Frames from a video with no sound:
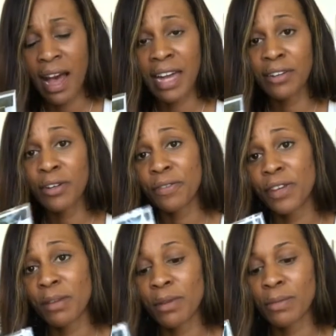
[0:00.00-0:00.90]
I don't know if
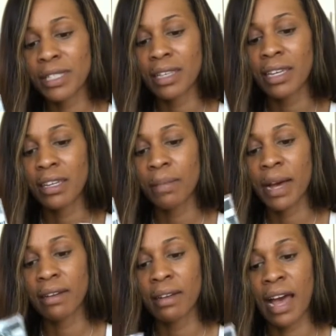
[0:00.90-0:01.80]
anyone was thinking
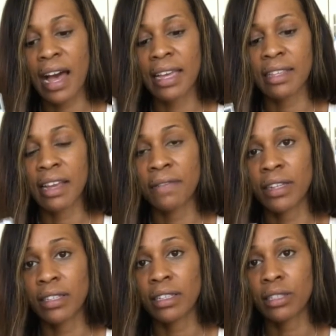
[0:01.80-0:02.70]
about it. I
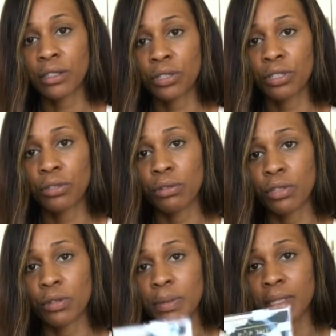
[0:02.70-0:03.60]
definitely searched
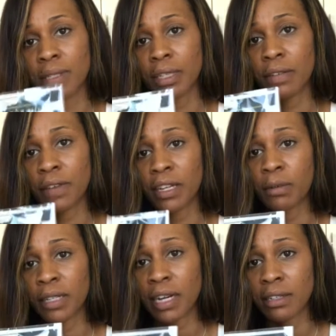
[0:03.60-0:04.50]
YouTube to see if
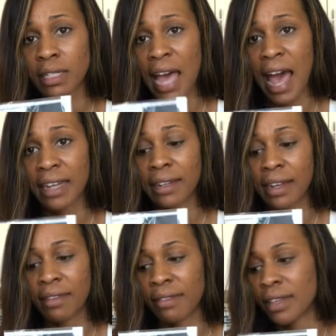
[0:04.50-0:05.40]
anyone else had
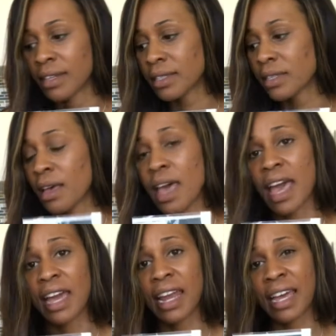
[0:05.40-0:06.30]
done this,
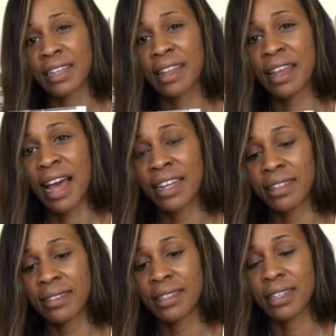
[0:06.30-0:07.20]
and I
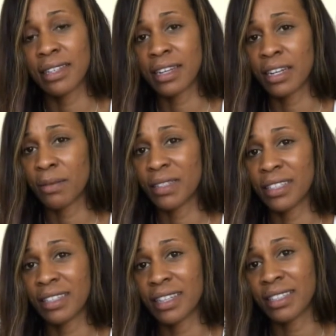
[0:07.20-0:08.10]
didn't see that anyone
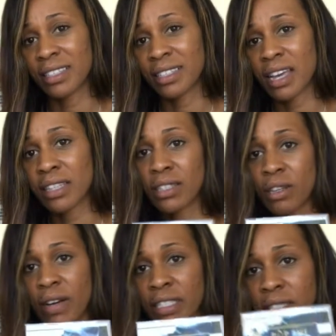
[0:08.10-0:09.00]
had done this yet, so
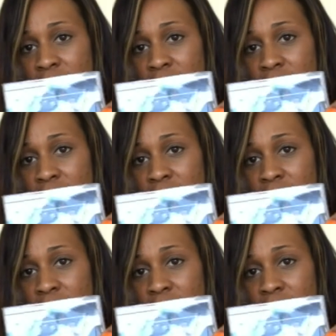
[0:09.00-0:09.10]
I just